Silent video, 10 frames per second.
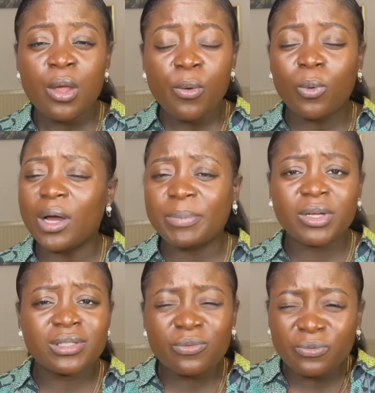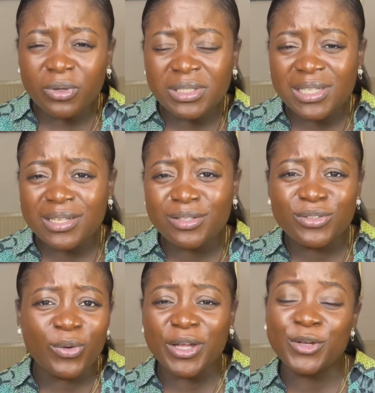Why? Because the funding is
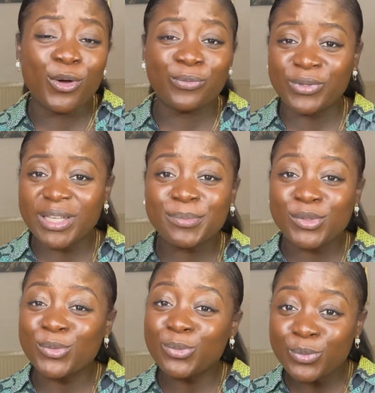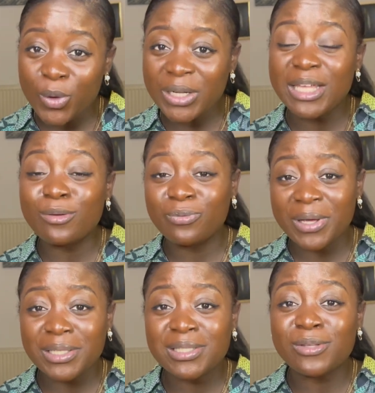not enough for them to run
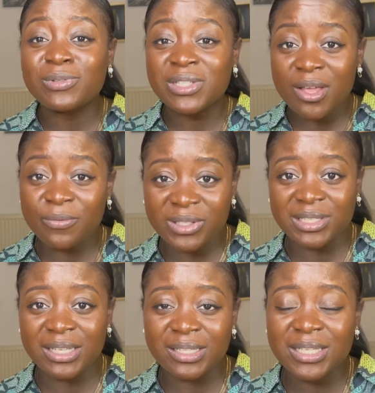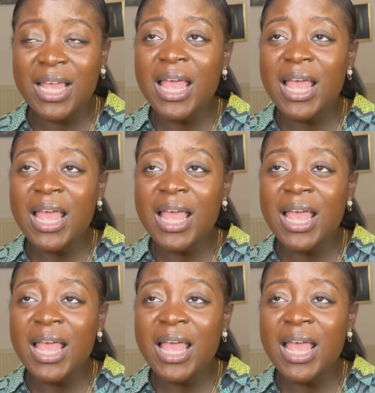effective services.